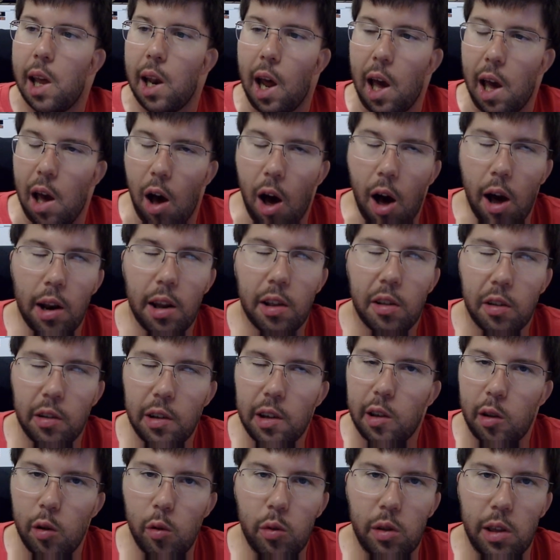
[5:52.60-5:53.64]
and I
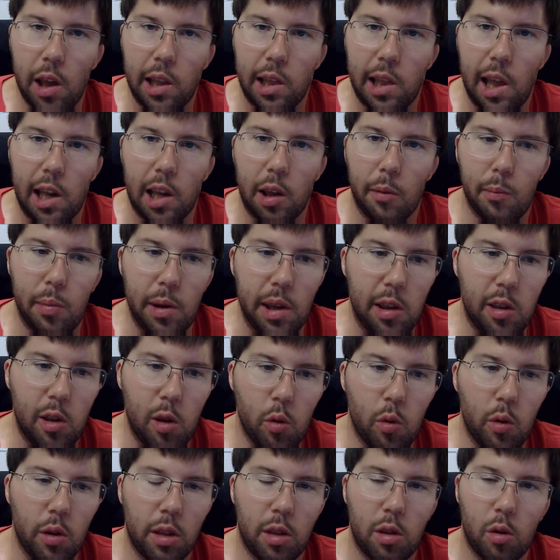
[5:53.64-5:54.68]
honestly do think they could be
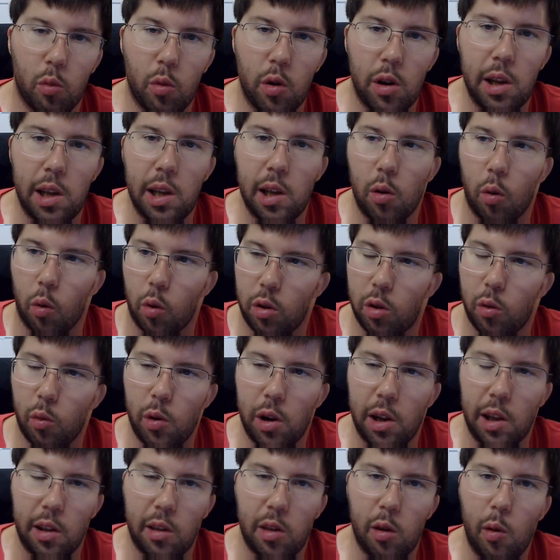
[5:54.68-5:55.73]
2-3 or
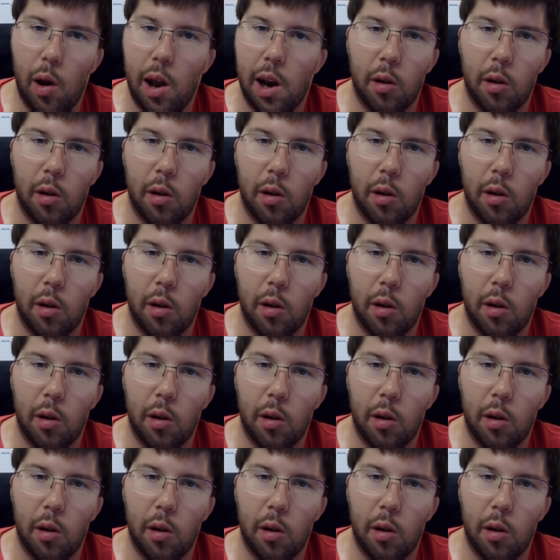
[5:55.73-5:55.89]
3-2.